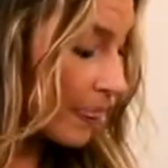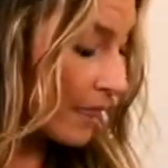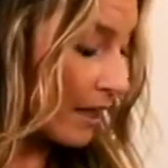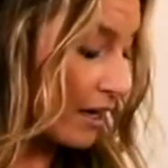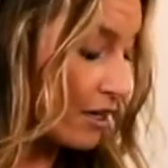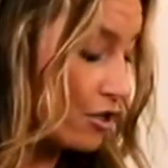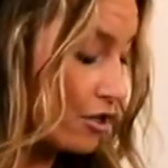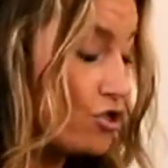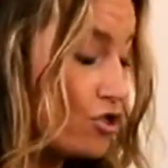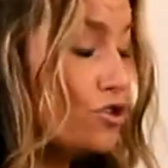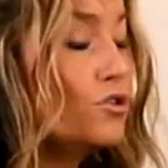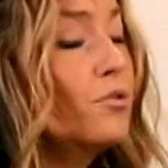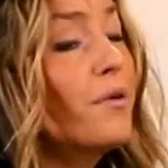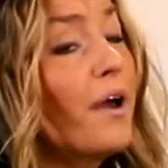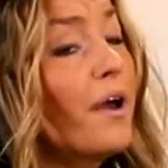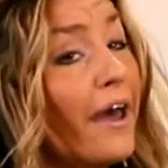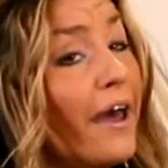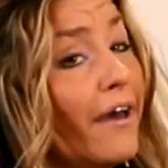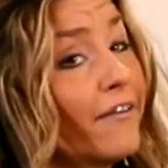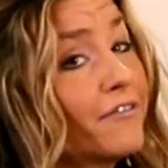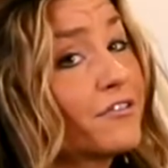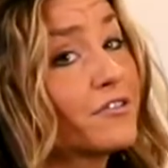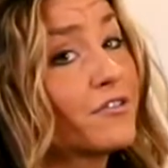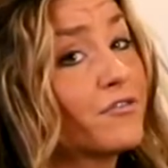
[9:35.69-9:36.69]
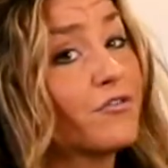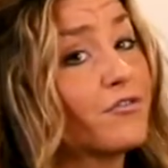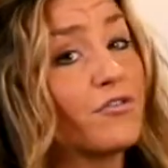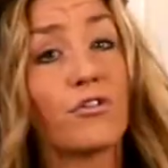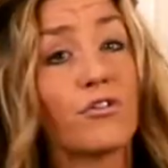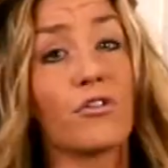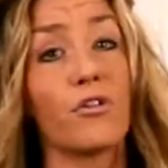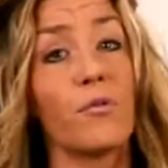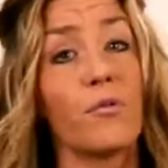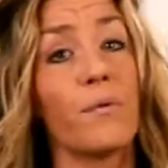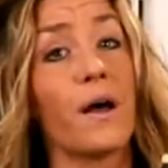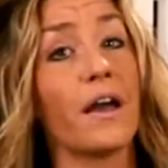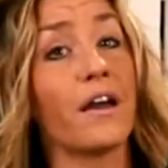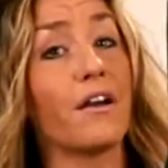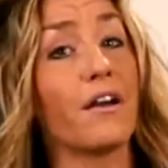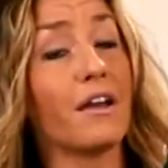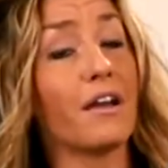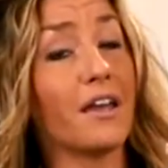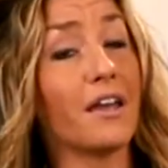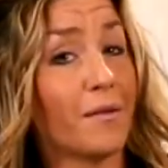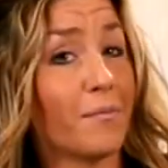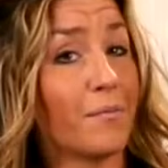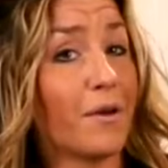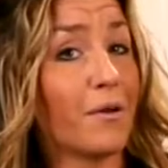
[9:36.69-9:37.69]
I do have some floral wire
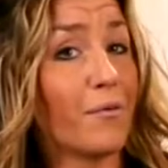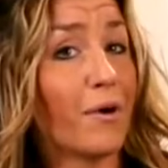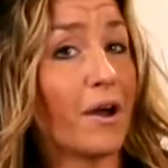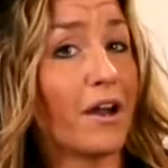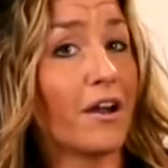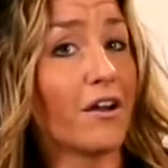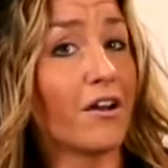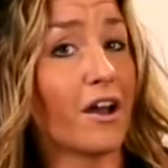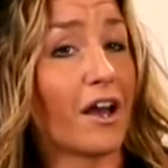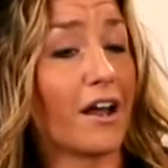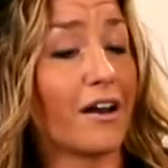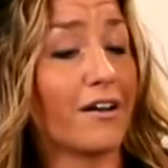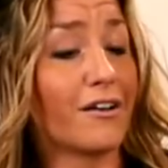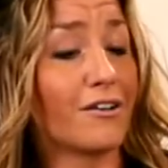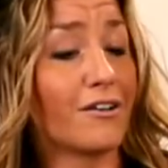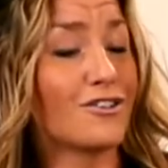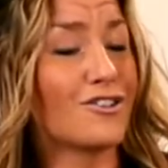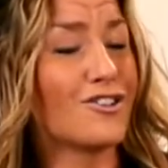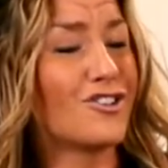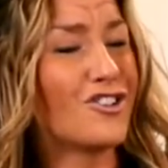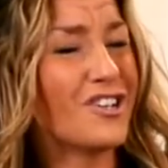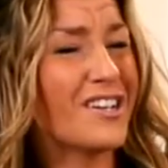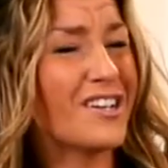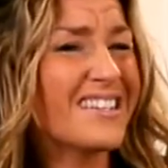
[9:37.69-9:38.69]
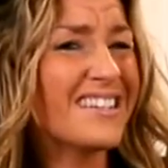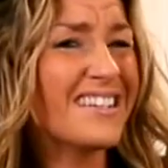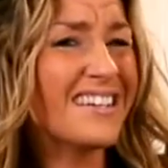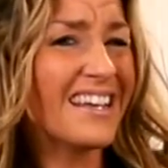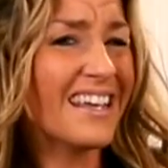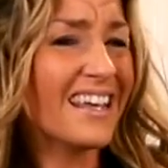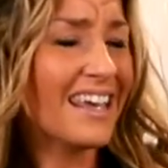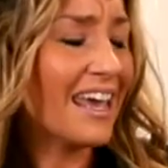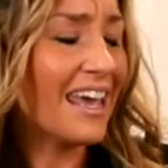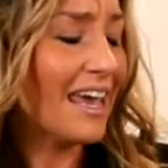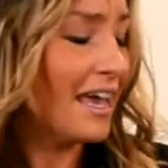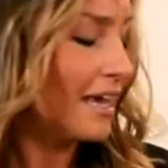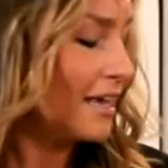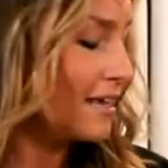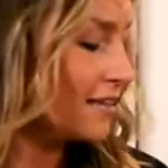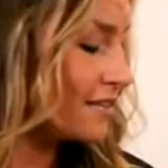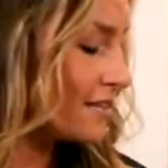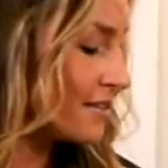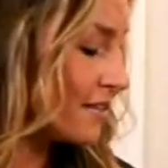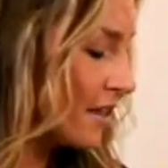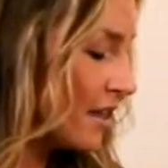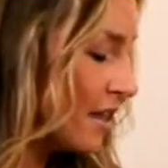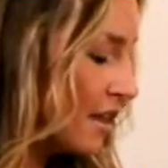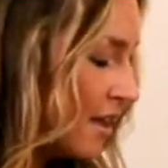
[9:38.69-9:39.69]
and my wire cutters just in
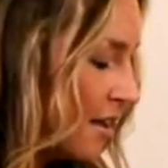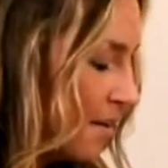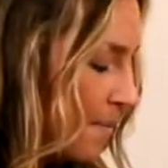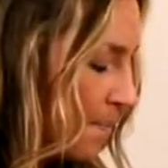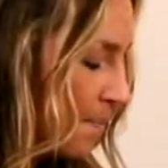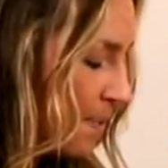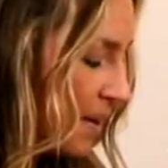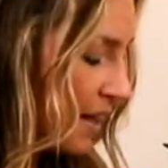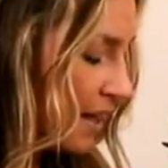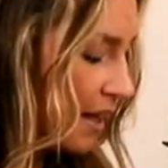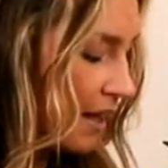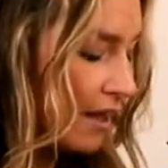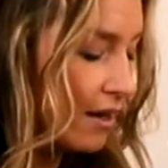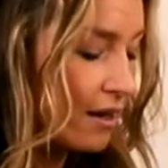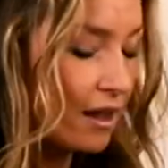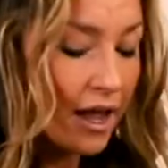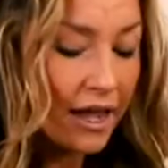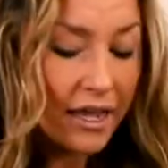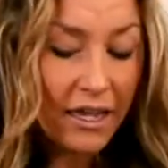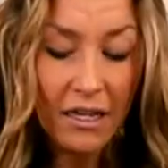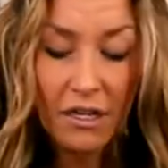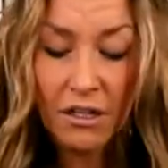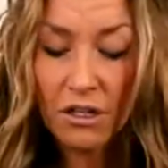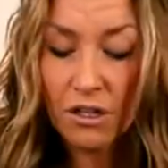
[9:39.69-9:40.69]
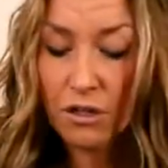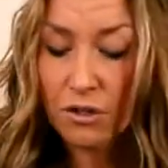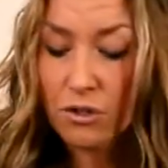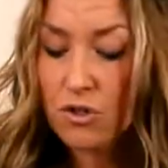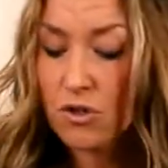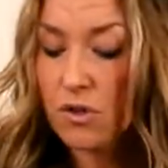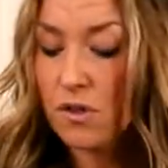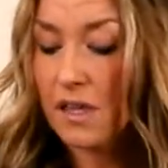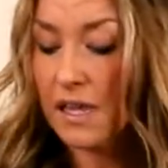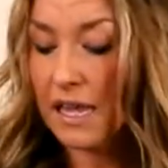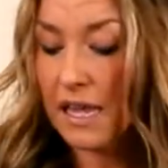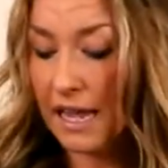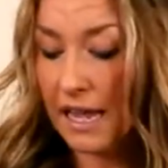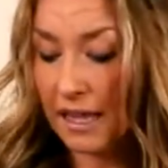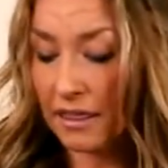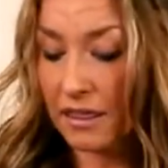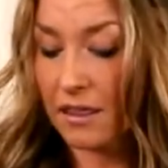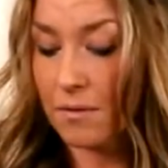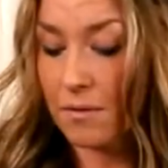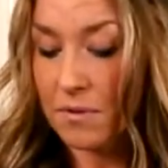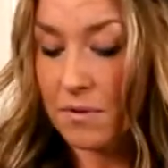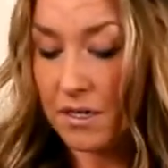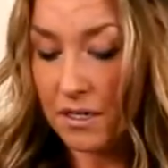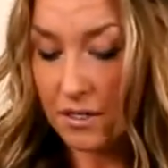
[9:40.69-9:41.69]
case, but I can usually get
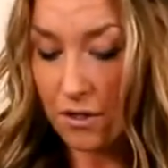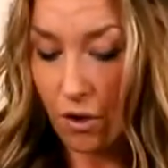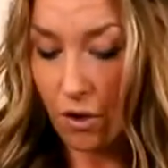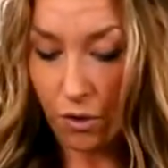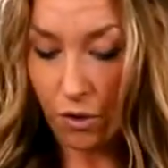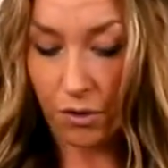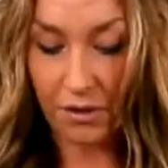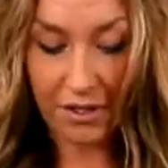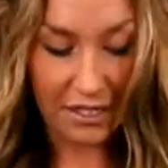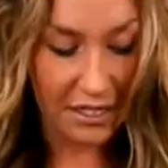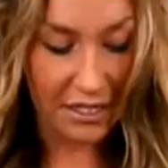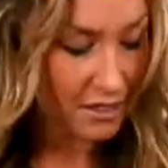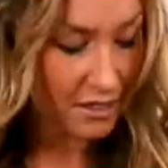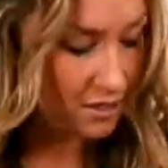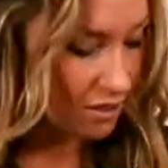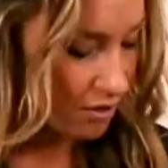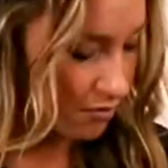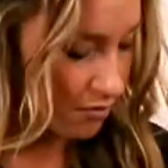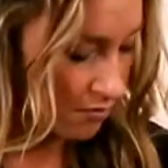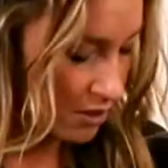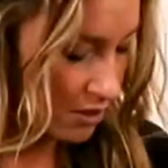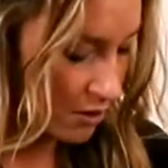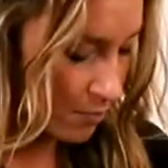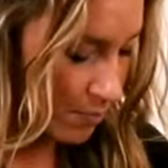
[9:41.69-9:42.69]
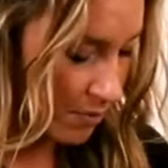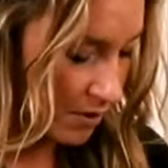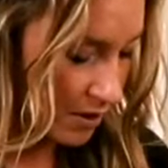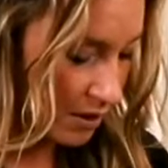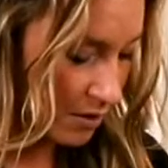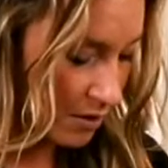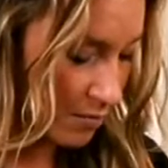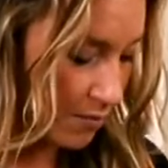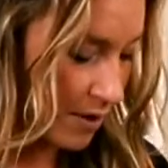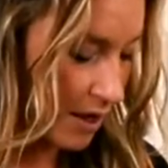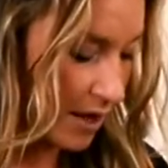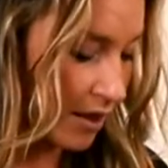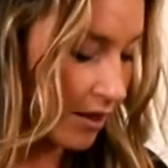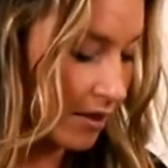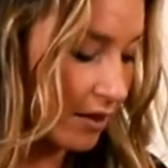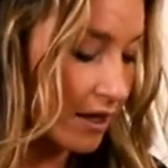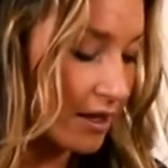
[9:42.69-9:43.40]
them to hold into the wreath pretty well.